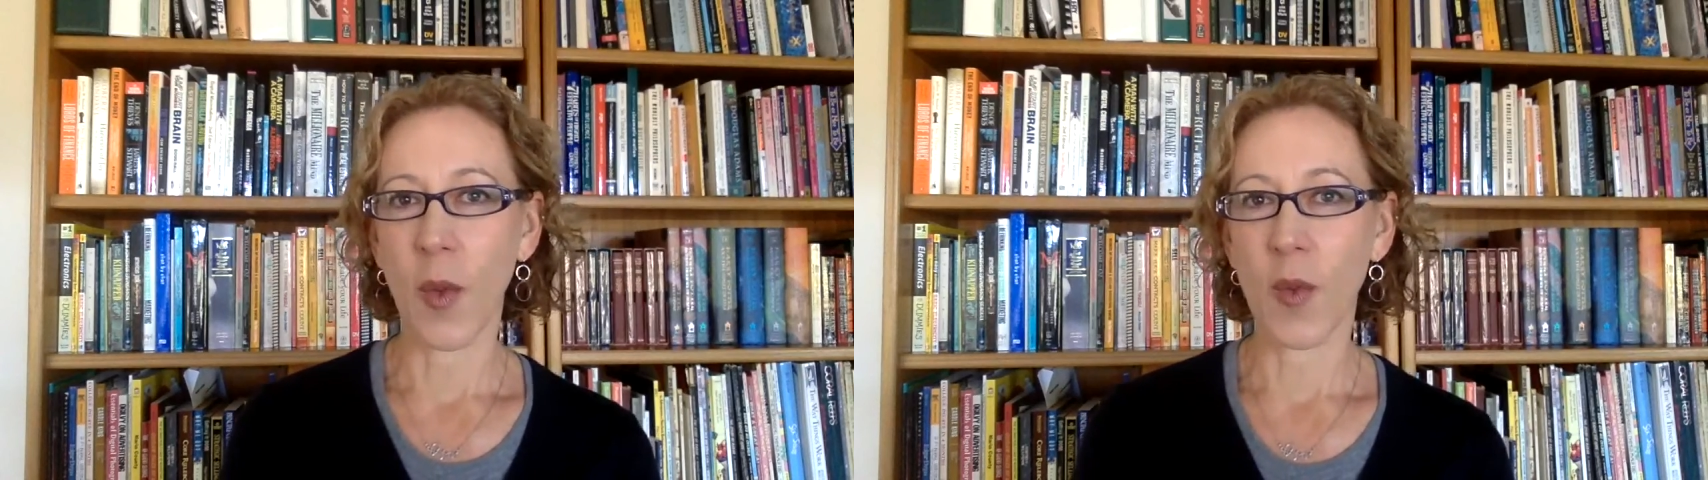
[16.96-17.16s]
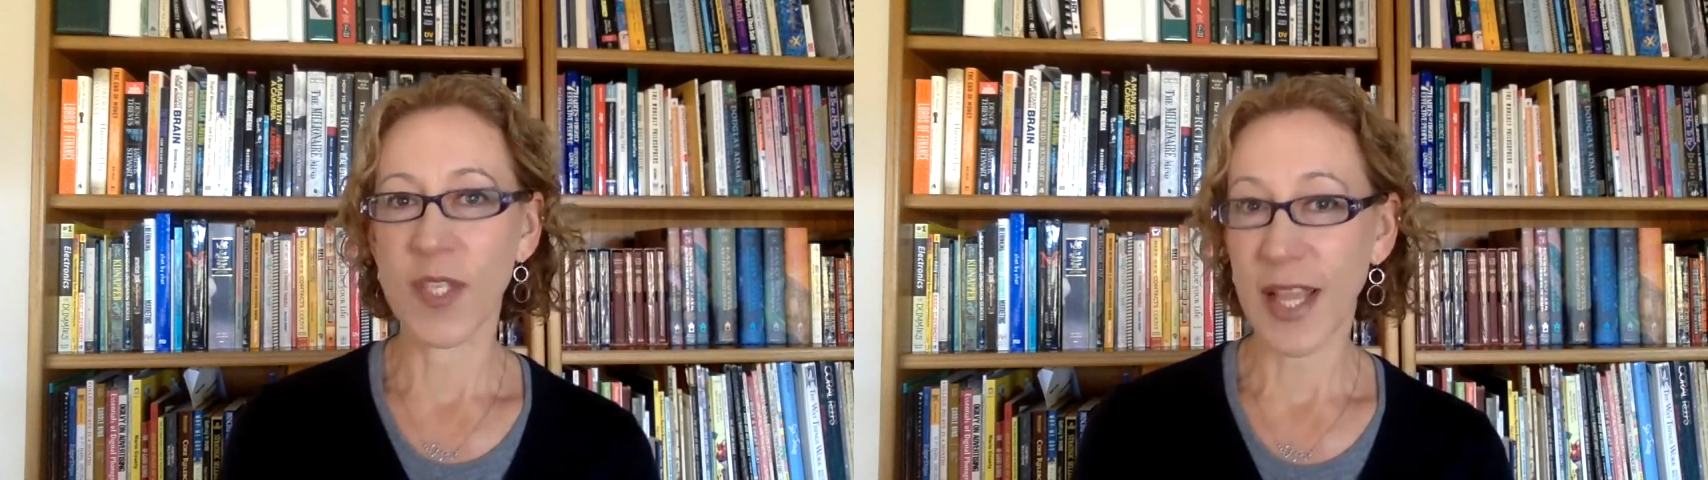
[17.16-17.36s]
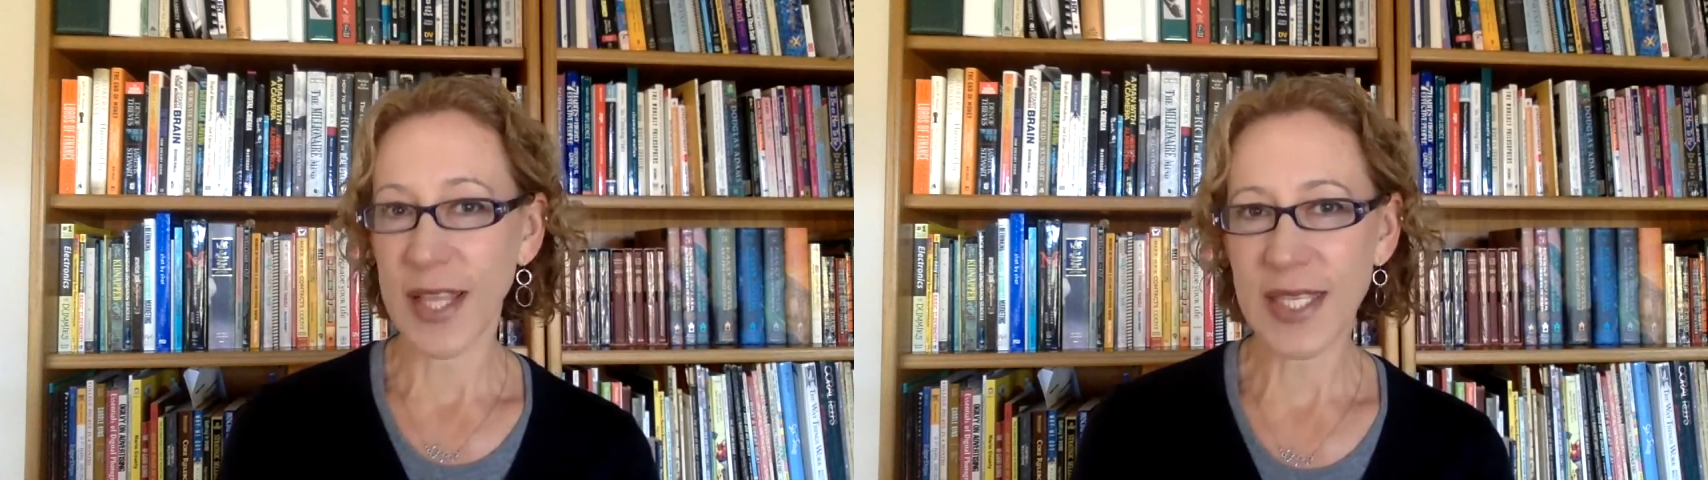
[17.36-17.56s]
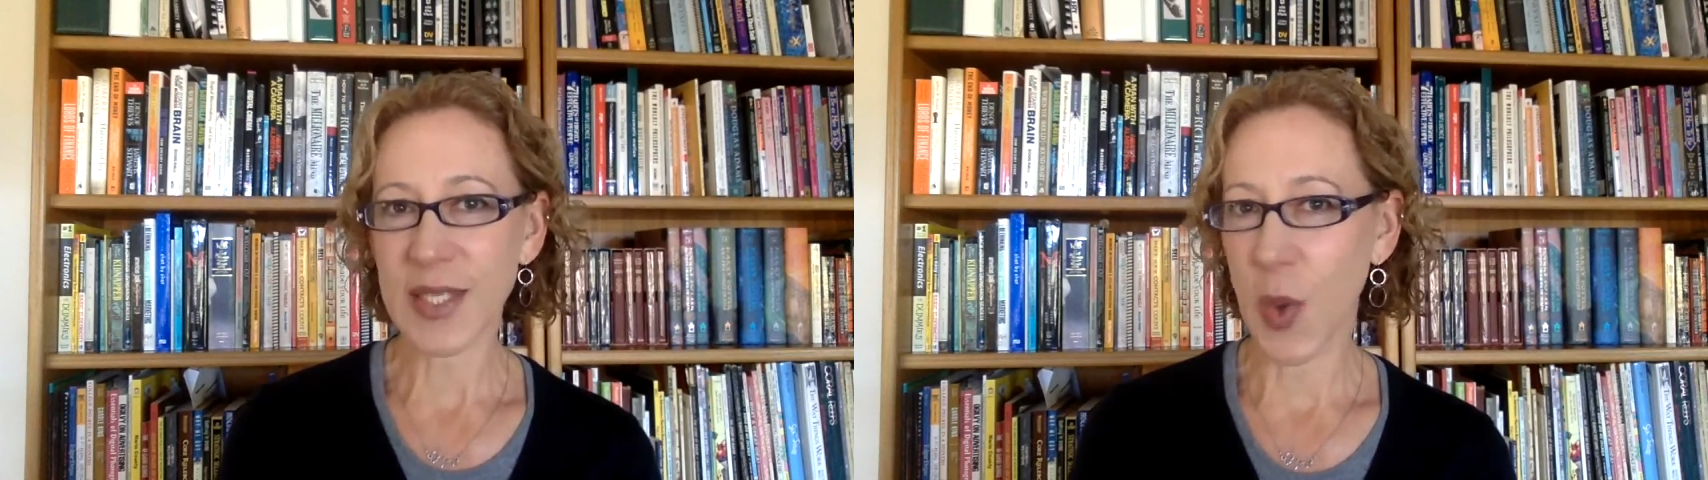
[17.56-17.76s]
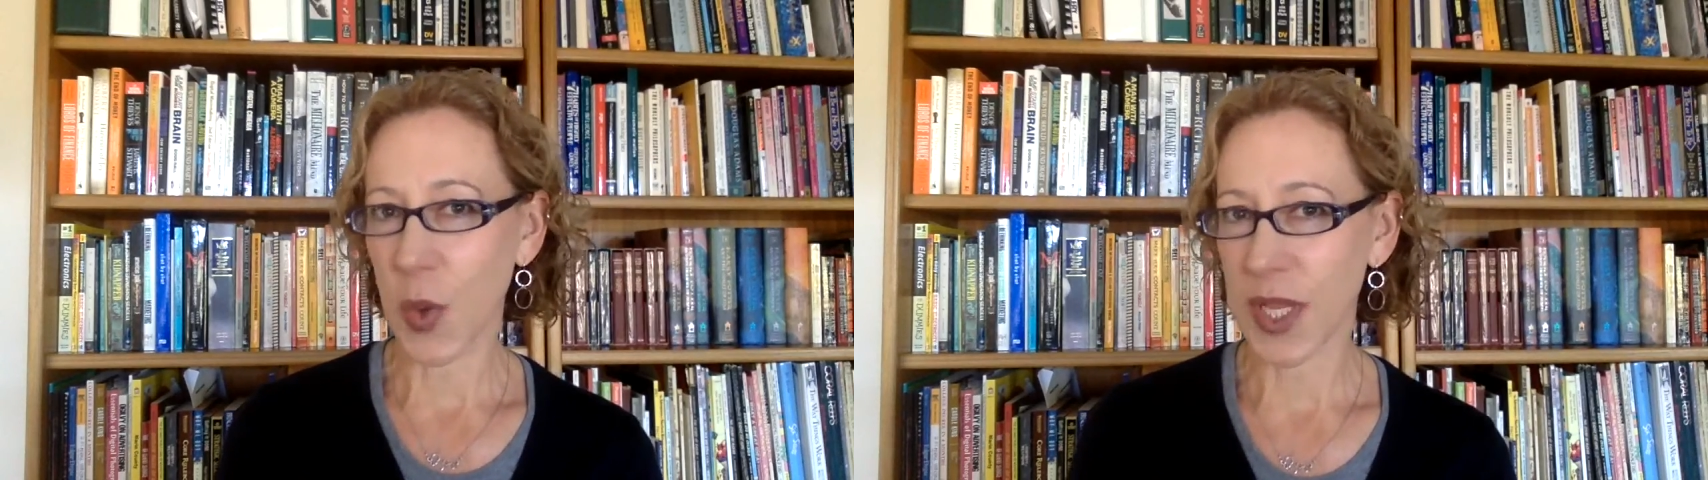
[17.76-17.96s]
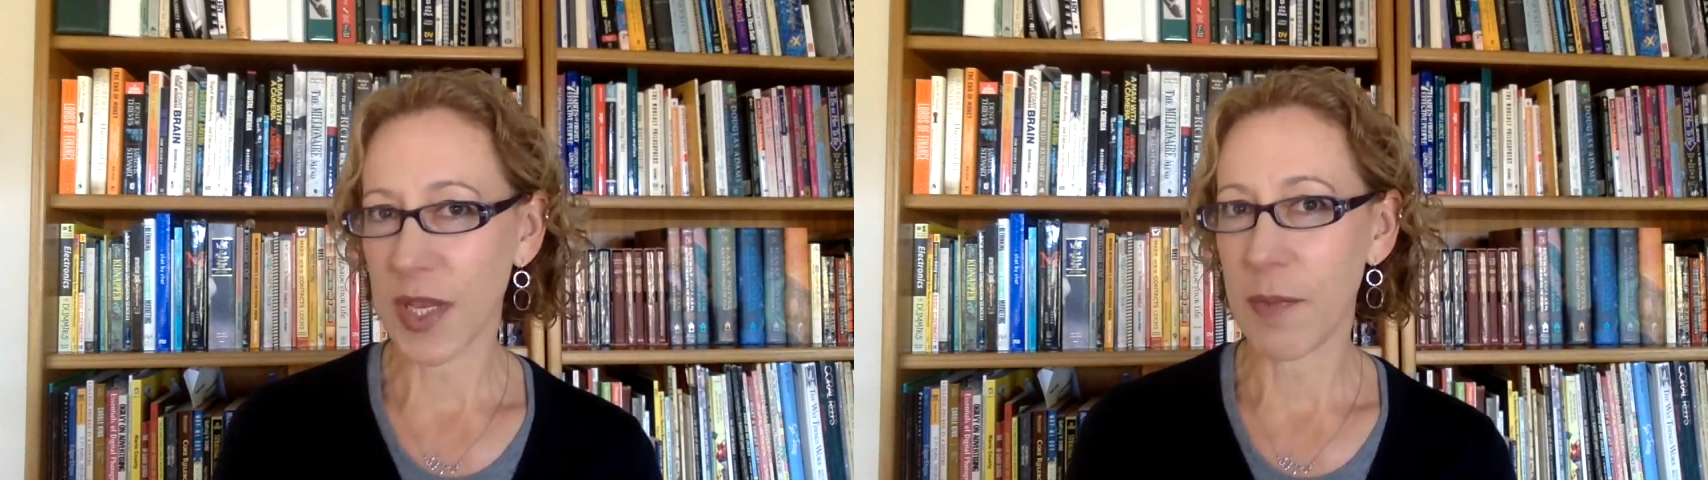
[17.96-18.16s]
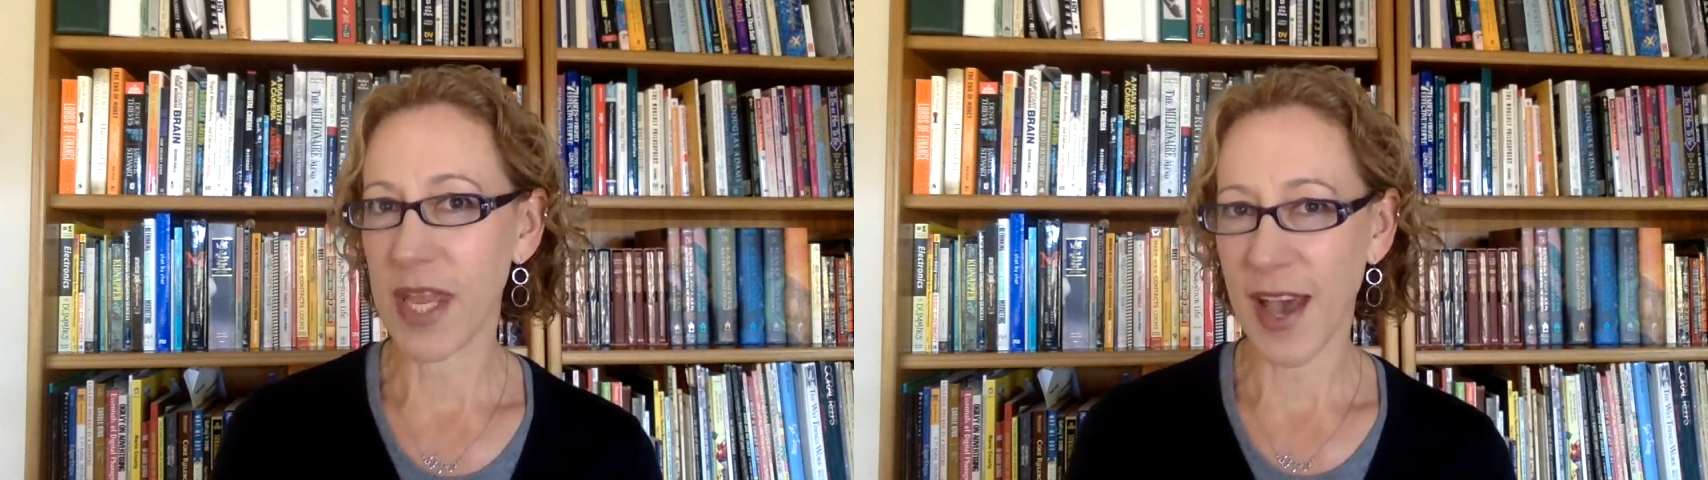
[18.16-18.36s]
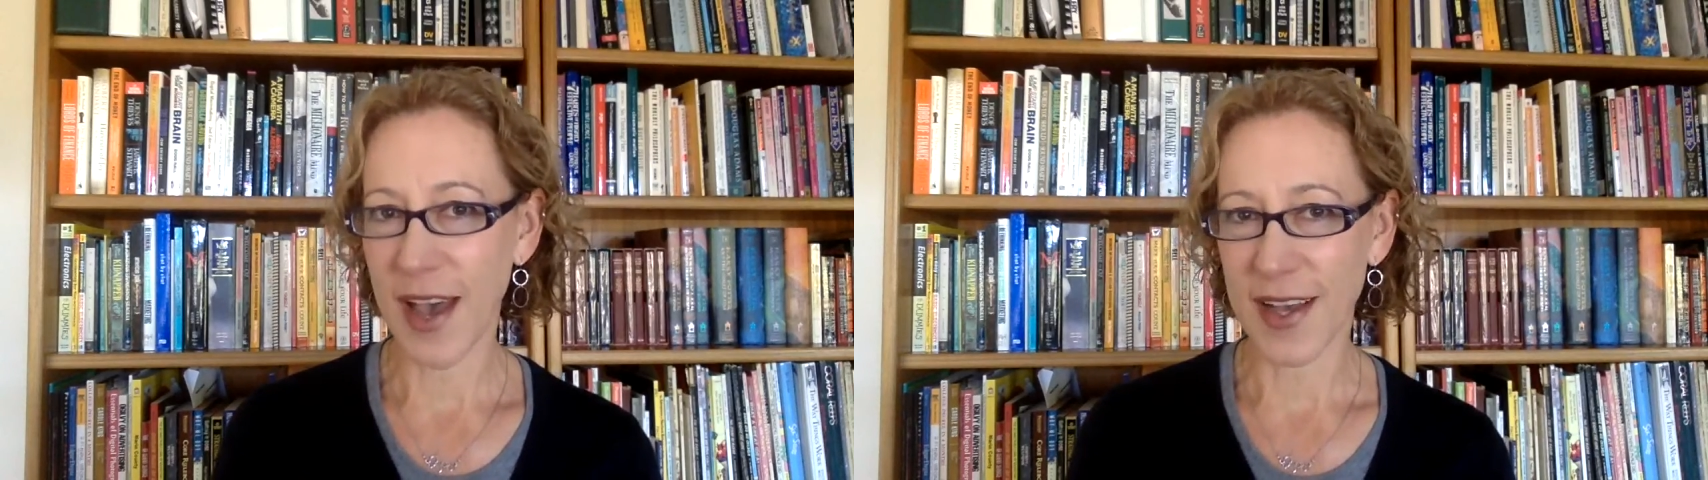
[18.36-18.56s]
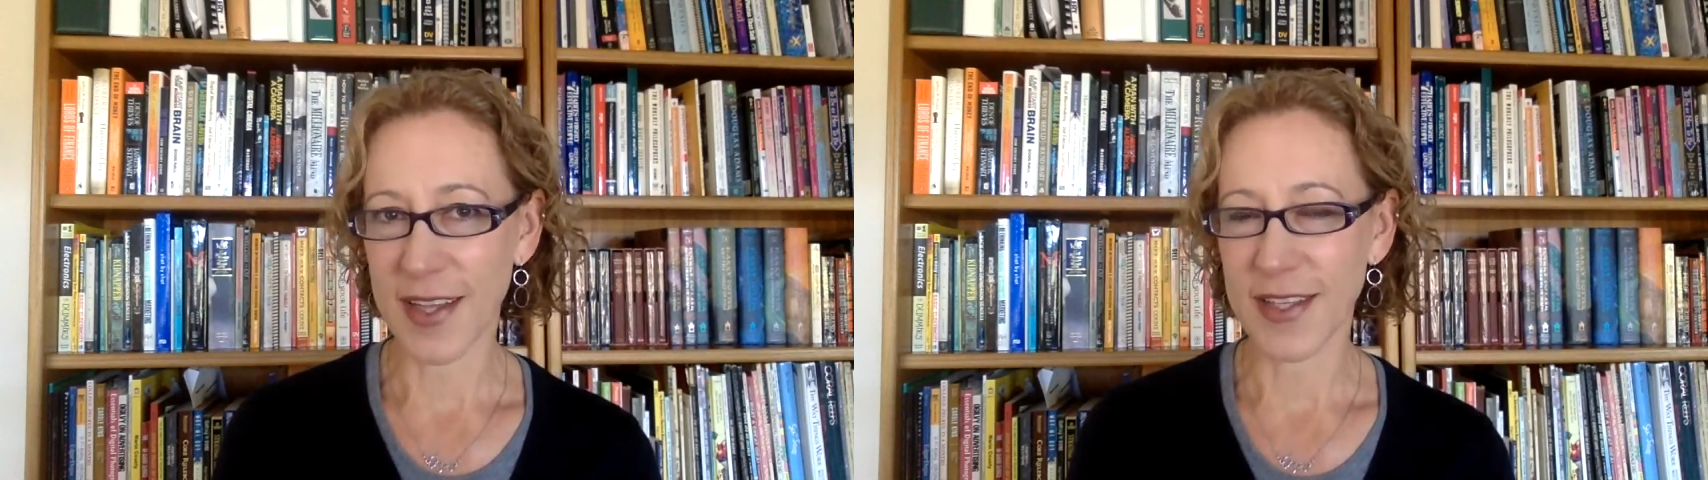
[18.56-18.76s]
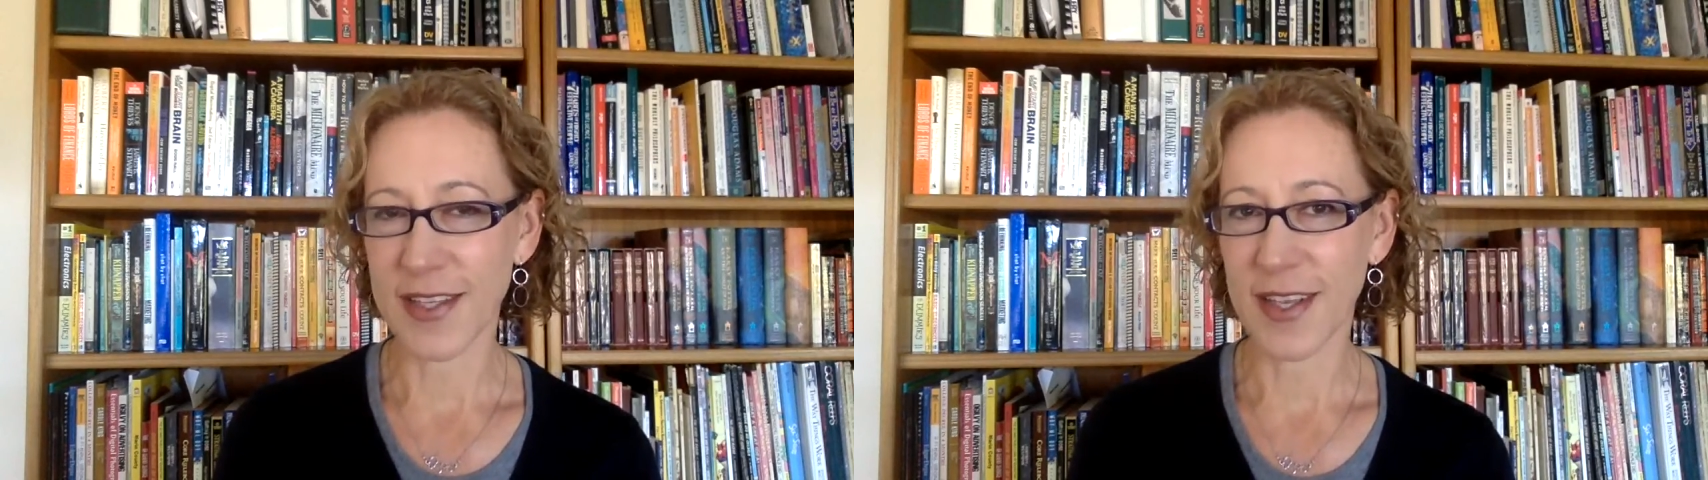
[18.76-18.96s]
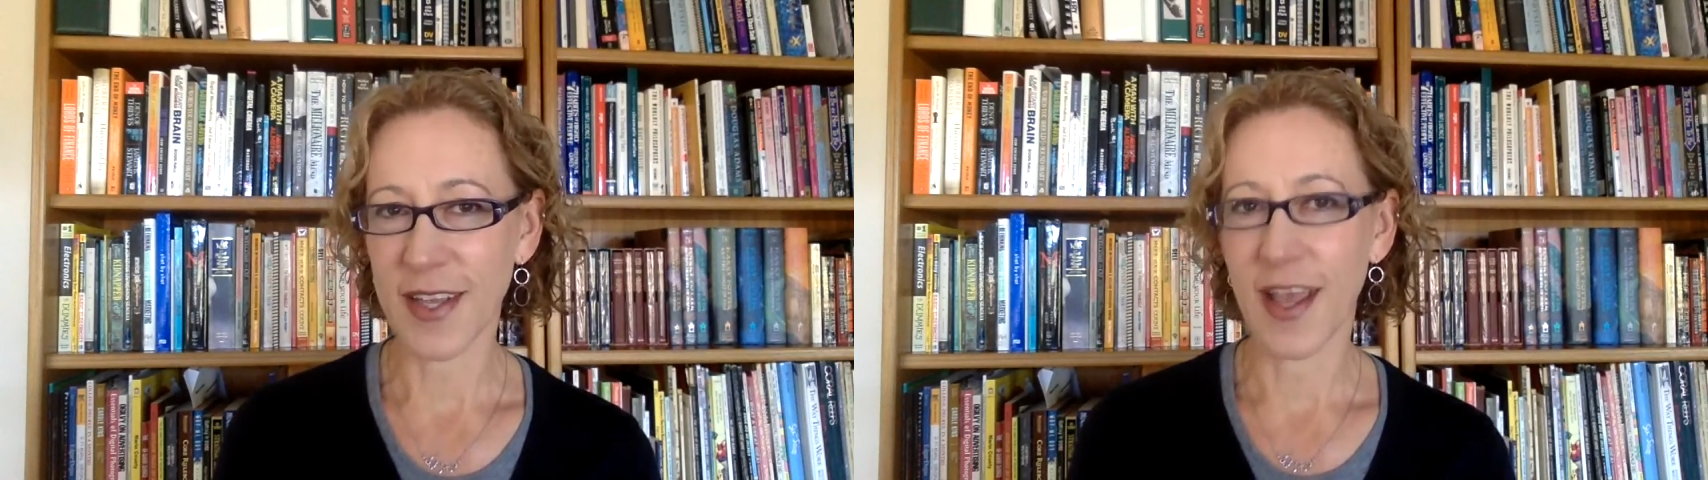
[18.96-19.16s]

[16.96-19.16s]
silence is golden because